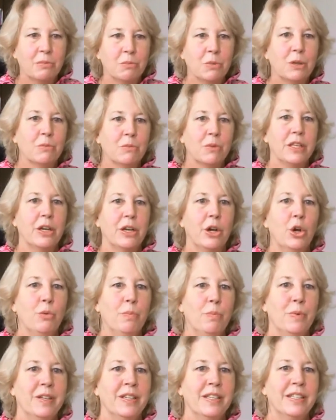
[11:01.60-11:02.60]
when we
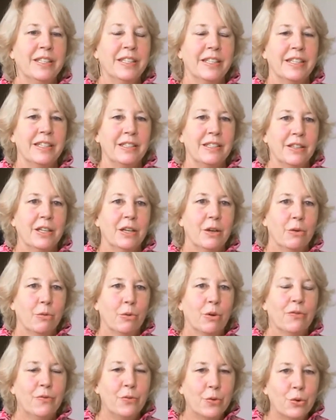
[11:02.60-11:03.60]
open and
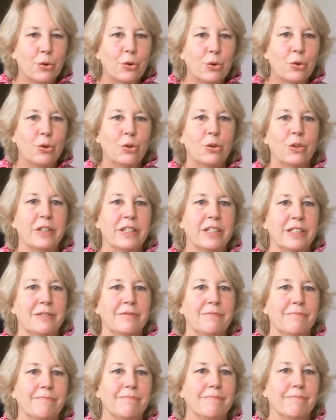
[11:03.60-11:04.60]
we're full,
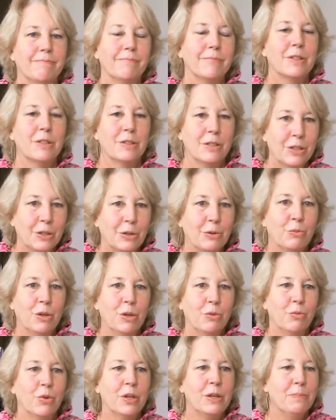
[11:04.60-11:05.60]
and
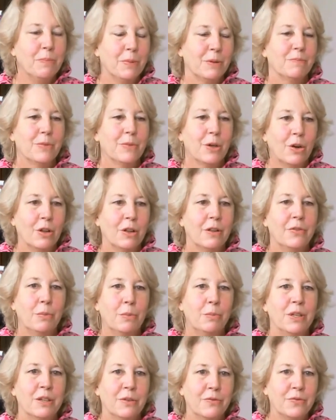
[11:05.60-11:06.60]
we reap all of the
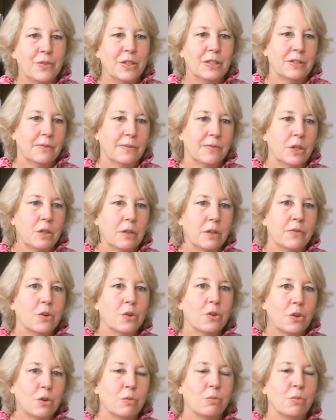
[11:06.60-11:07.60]
benefits of all of our
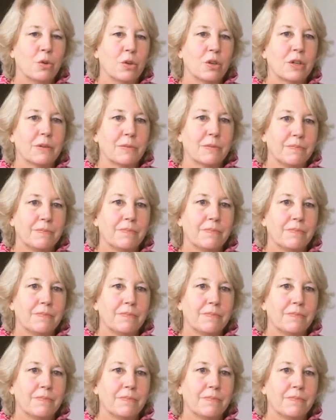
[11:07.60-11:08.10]
hard work.